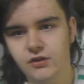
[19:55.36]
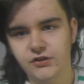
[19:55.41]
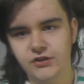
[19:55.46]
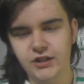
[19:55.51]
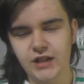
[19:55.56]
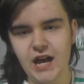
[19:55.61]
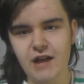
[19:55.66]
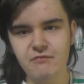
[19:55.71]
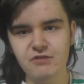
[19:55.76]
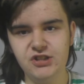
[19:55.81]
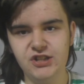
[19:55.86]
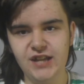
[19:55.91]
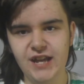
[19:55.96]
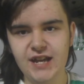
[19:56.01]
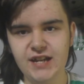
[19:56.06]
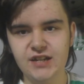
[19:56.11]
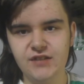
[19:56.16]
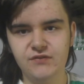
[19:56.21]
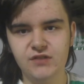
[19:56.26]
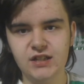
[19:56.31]
So that was the
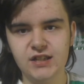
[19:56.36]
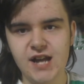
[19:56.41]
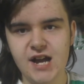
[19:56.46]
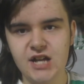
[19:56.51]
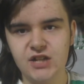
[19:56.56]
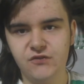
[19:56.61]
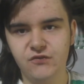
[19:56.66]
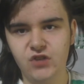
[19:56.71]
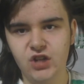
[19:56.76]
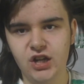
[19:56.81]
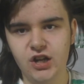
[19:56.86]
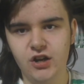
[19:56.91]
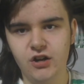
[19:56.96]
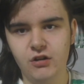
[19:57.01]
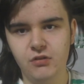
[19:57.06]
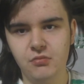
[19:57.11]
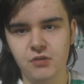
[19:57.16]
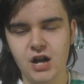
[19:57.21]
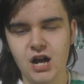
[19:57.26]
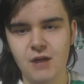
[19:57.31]
end of the last
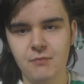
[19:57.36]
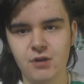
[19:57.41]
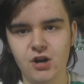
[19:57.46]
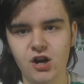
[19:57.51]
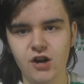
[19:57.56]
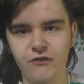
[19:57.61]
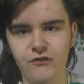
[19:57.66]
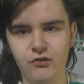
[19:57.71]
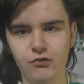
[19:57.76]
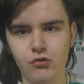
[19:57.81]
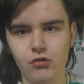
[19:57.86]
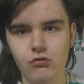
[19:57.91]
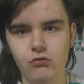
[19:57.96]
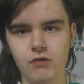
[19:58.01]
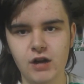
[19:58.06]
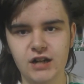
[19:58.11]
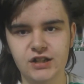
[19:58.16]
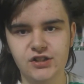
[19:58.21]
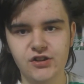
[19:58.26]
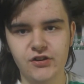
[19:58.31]
video.
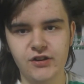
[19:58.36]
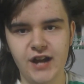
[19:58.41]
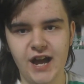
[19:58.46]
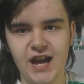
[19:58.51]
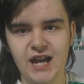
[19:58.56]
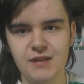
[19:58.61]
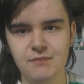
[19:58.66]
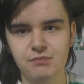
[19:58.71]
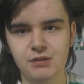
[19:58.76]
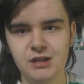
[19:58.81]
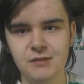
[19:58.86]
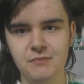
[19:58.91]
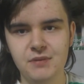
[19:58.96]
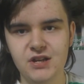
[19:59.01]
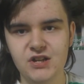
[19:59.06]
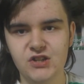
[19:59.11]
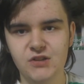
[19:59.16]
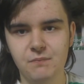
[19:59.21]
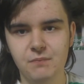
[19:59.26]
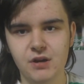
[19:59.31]
Overall, I don't hate
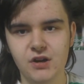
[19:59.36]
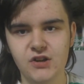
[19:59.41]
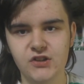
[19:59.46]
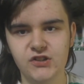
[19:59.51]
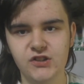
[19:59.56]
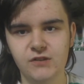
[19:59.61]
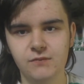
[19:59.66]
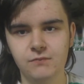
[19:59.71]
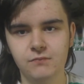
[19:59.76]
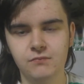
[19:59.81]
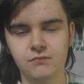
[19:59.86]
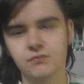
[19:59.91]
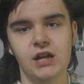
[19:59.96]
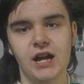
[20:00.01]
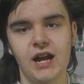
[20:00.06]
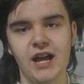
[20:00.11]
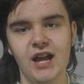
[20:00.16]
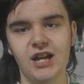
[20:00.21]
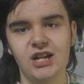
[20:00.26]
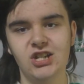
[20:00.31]
Blimpy as a person.
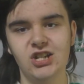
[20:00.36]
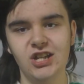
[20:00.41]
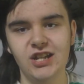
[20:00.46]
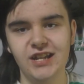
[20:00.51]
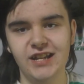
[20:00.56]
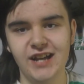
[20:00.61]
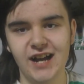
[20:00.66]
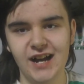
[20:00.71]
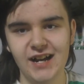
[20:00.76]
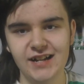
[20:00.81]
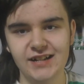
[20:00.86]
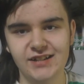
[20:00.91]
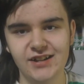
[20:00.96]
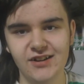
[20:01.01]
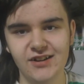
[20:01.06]
I actually kind of